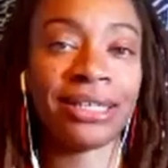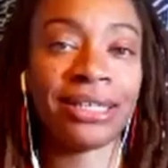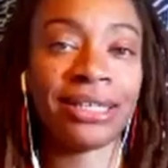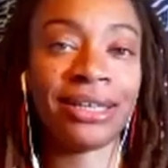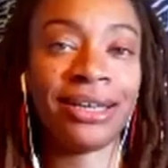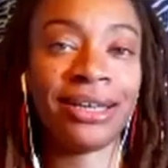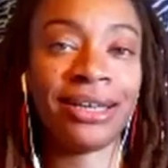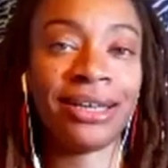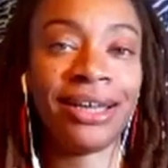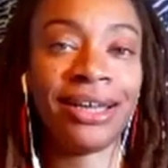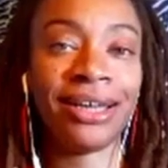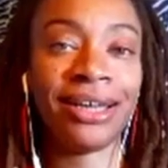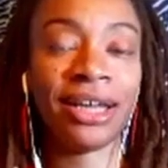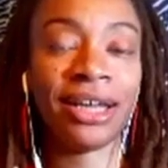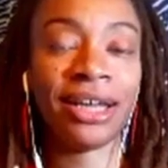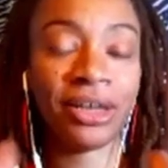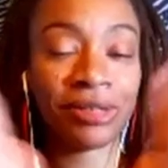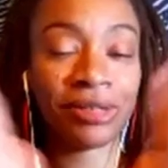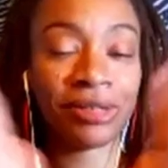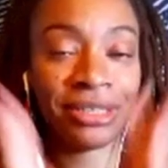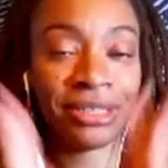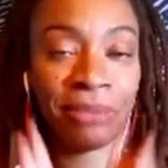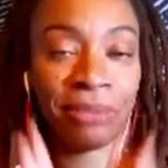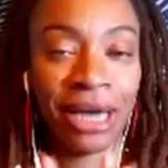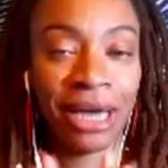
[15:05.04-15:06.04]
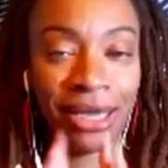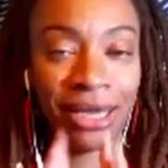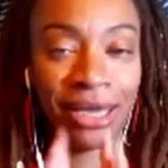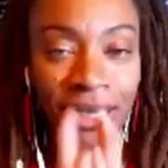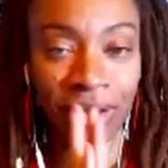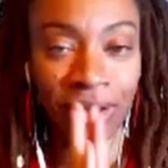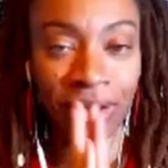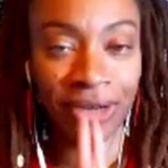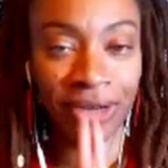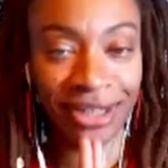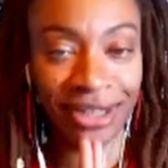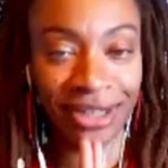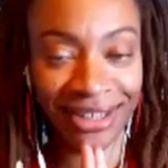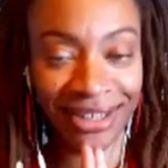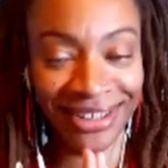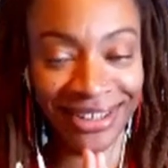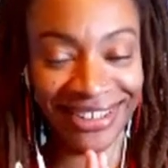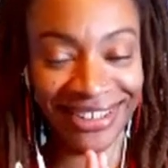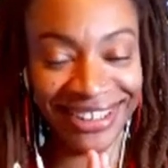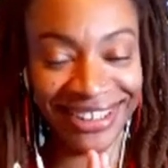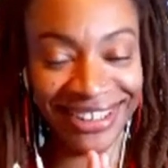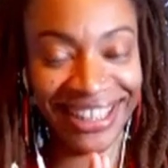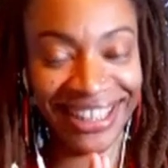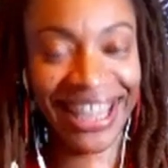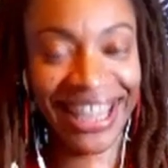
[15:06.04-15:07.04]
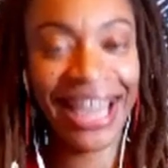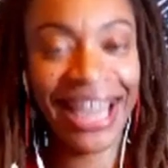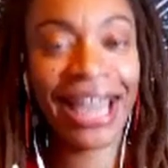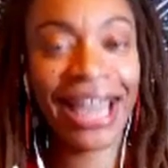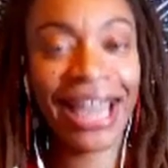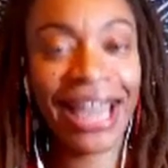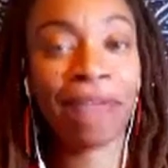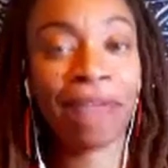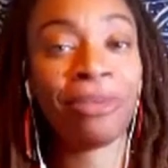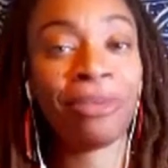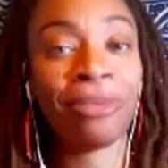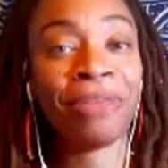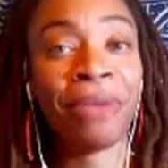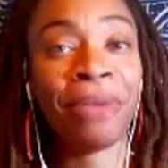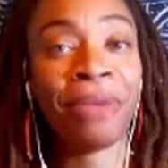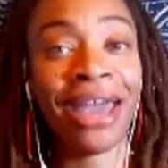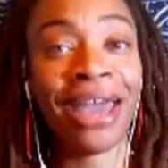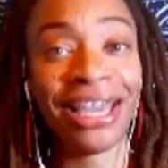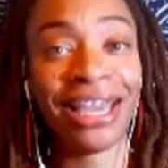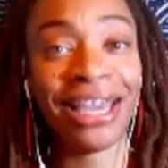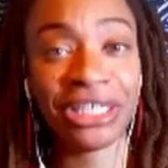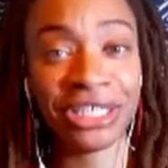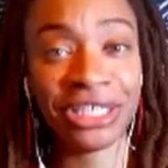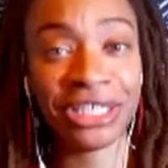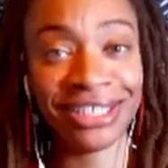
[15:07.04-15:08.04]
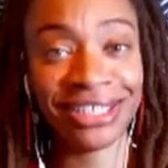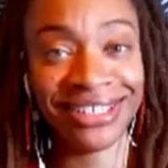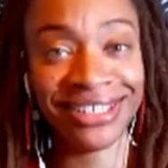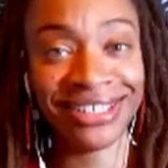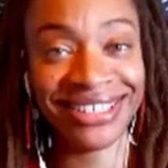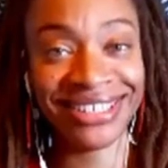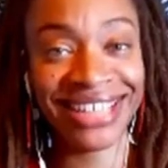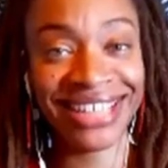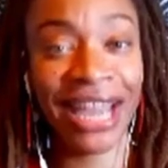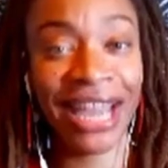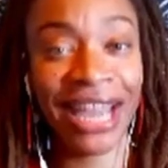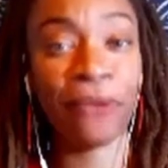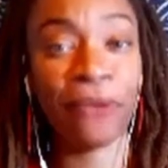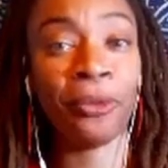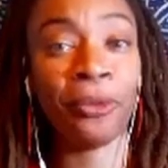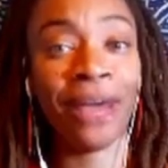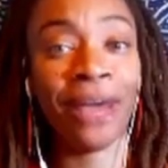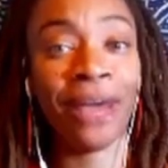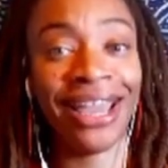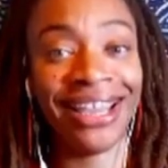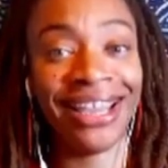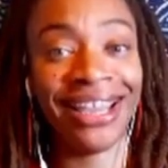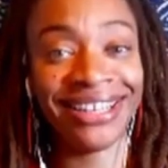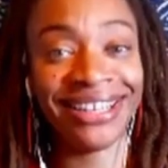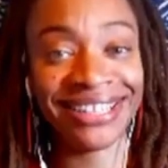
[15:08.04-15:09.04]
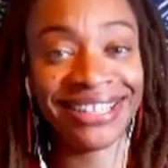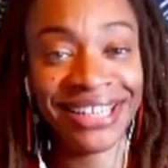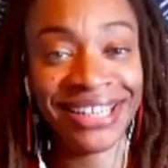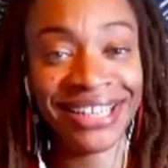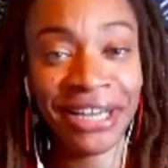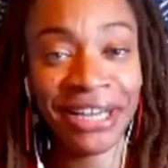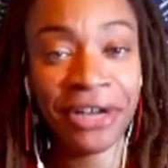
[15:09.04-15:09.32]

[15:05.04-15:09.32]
to go to my yoga and be patient and wait